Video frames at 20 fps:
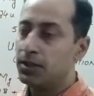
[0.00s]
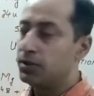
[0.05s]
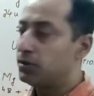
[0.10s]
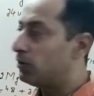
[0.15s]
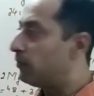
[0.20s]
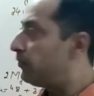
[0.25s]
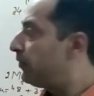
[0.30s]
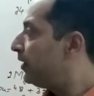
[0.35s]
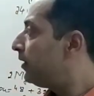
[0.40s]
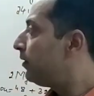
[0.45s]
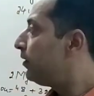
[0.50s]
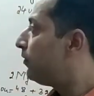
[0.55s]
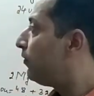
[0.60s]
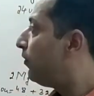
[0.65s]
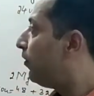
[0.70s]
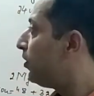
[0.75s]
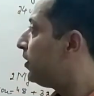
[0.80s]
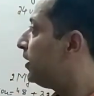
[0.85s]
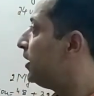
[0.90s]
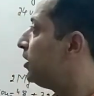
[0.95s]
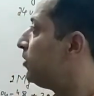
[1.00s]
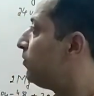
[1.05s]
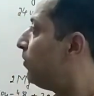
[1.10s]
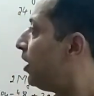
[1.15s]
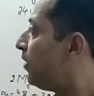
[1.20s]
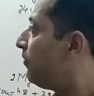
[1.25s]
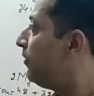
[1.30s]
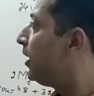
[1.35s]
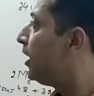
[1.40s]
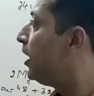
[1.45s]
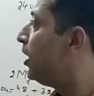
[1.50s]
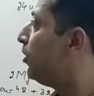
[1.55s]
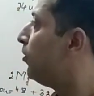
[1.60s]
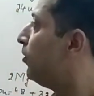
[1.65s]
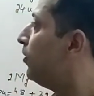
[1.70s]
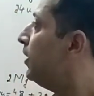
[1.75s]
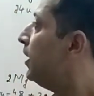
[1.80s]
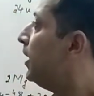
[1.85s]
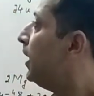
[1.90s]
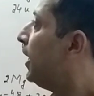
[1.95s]
So for this, what we can
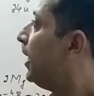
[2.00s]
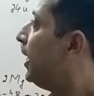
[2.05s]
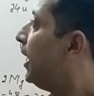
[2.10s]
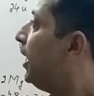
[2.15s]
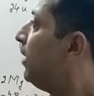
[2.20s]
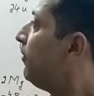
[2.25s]
do,